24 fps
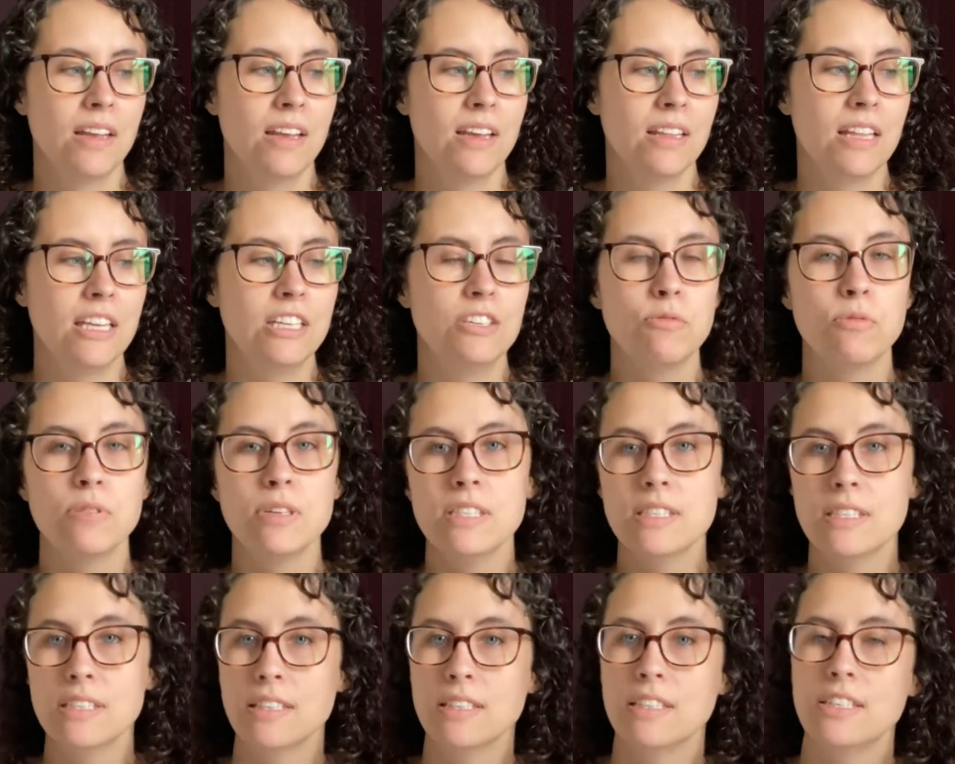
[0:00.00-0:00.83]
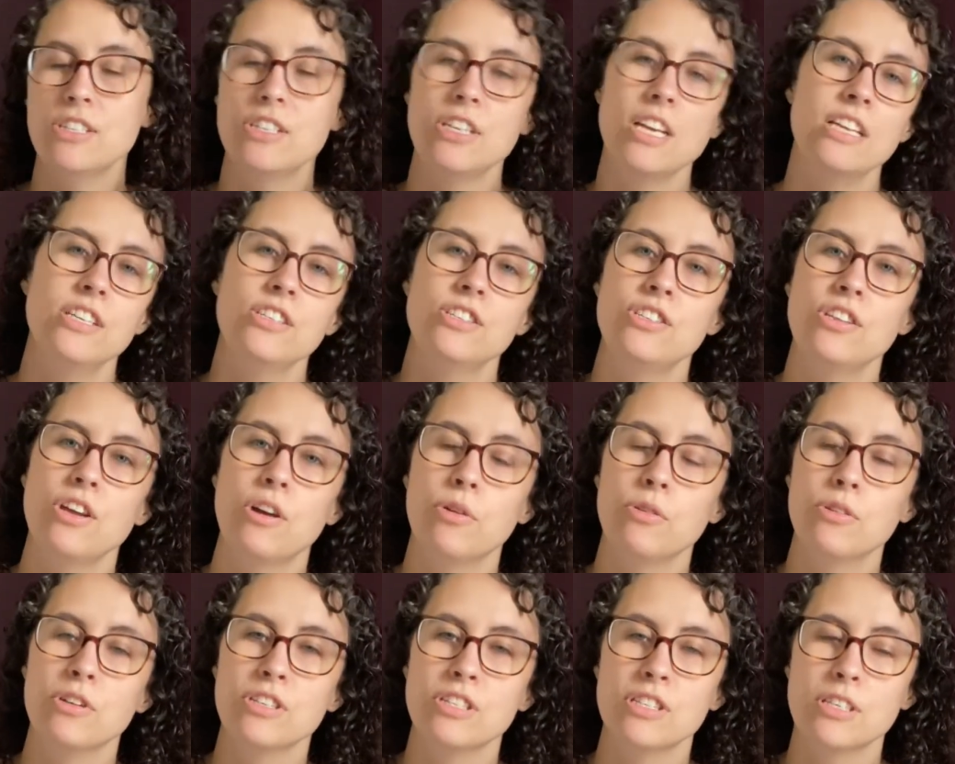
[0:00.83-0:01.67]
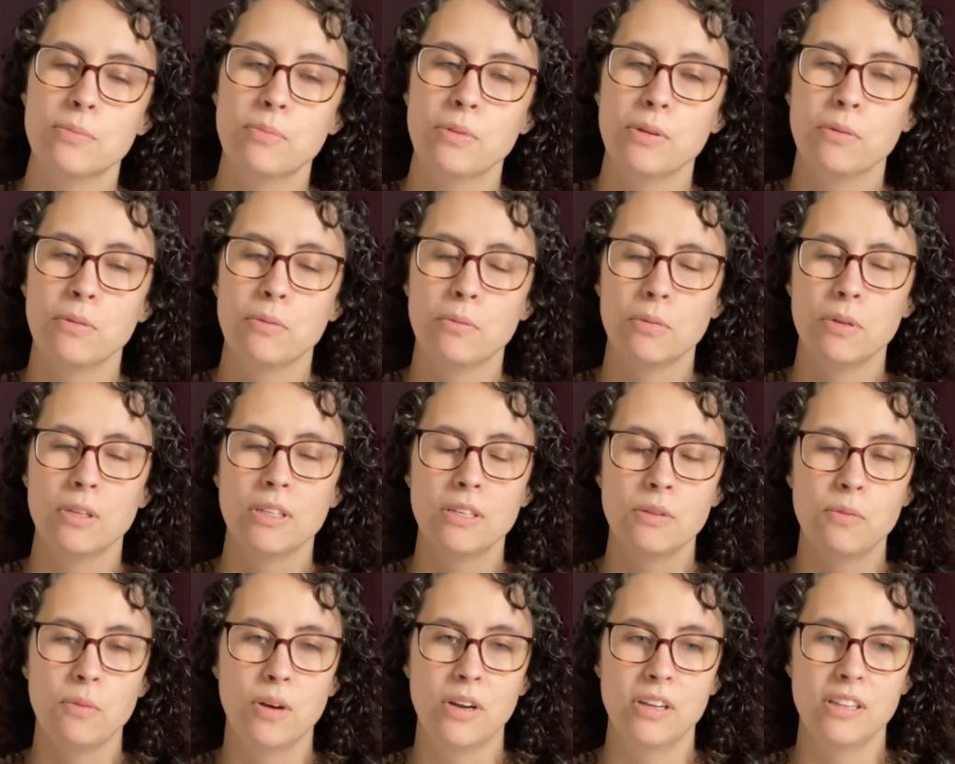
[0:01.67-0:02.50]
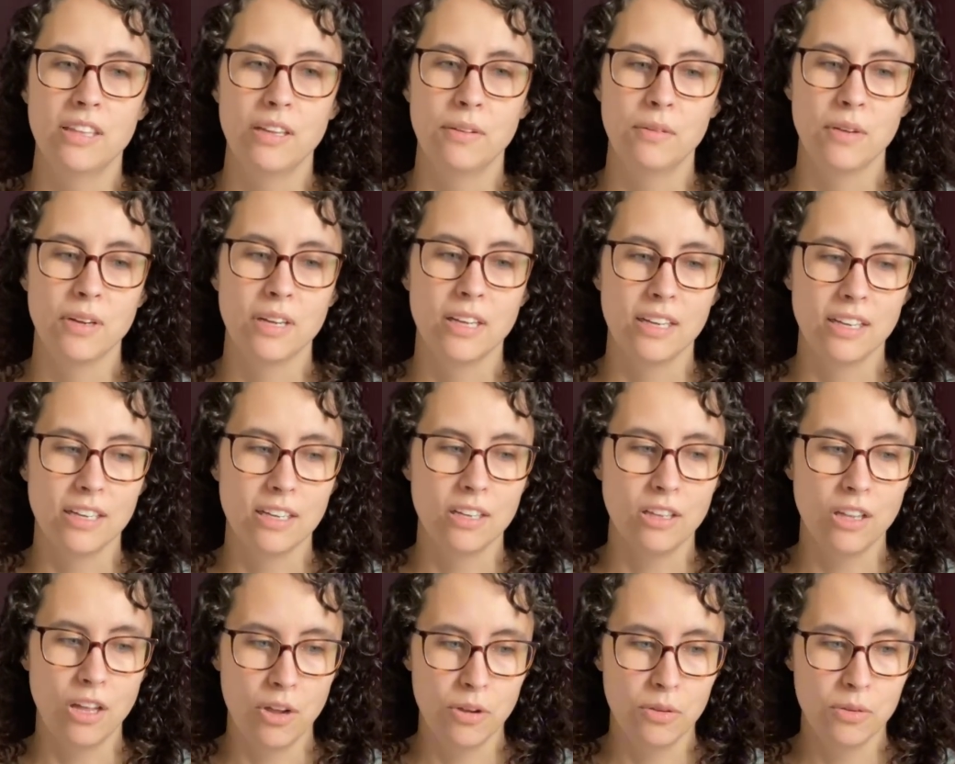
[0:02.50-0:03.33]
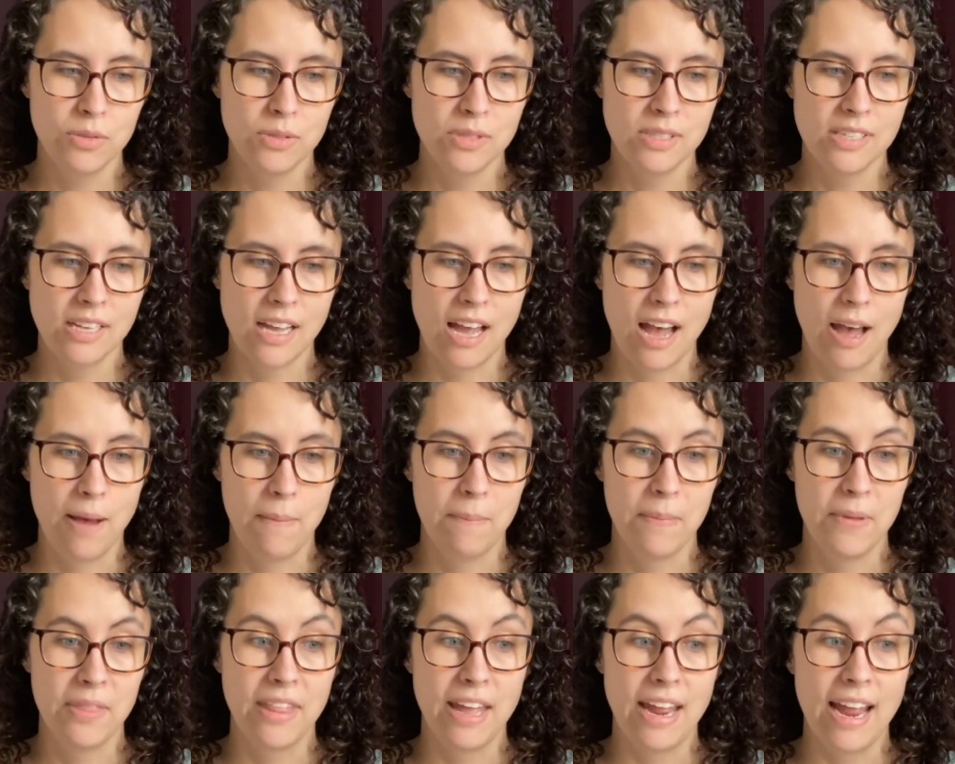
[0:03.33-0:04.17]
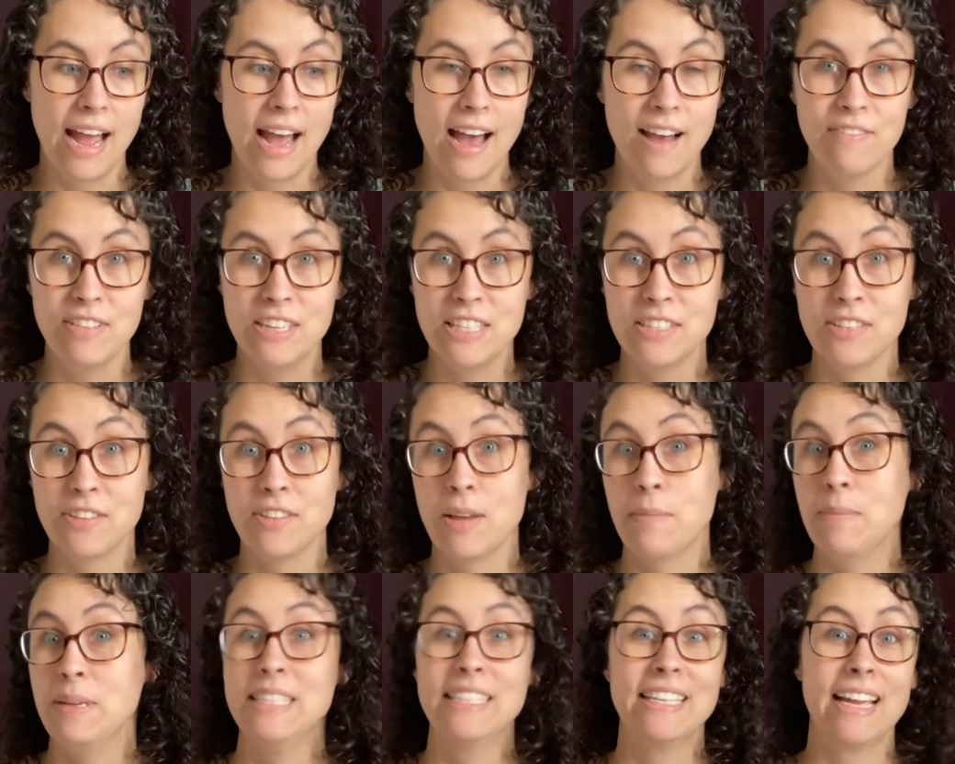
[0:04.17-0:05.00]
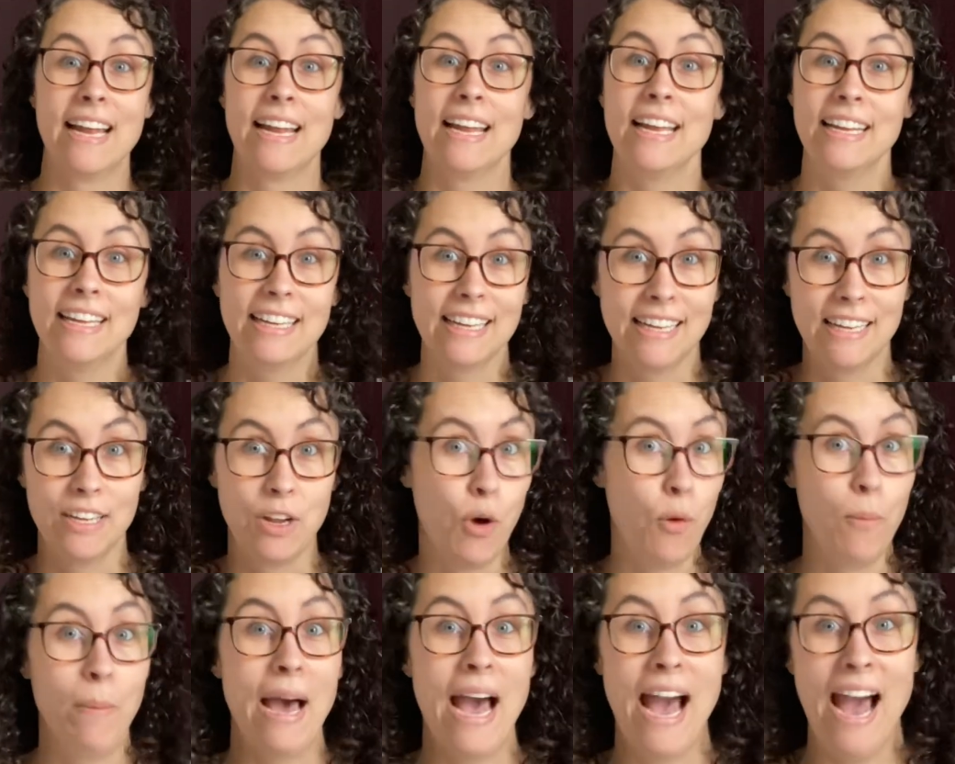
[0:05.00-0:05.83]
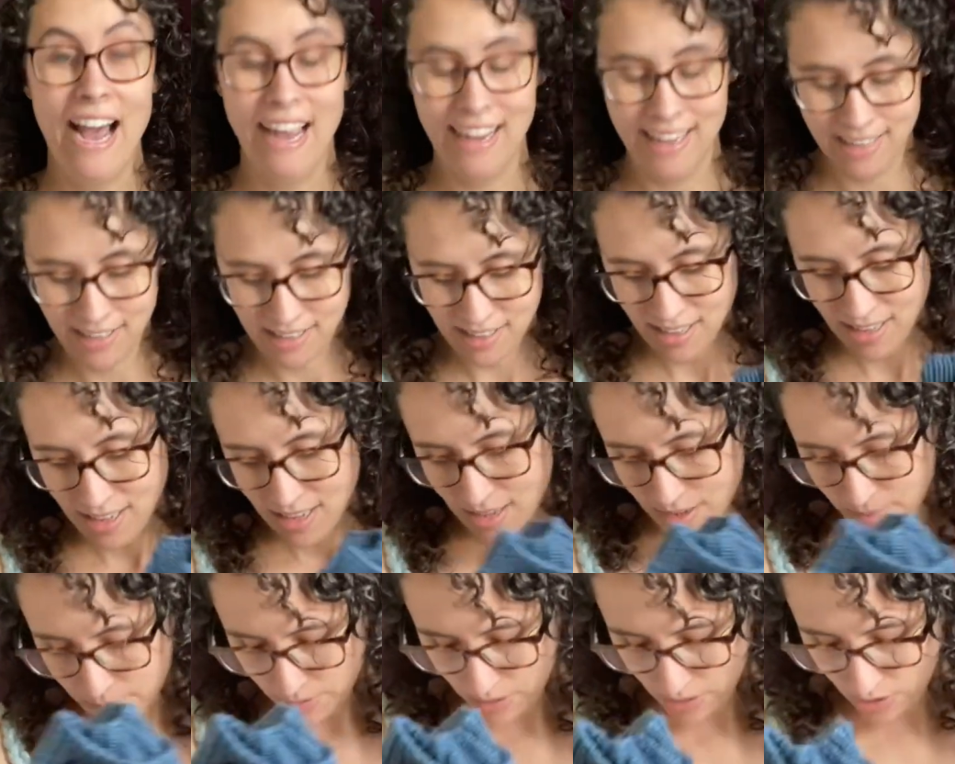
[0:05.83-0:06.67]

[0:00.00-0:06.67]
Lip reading: They recently changed ownership. We were really worried they were going to close, but they haven't. So that means I can go back. But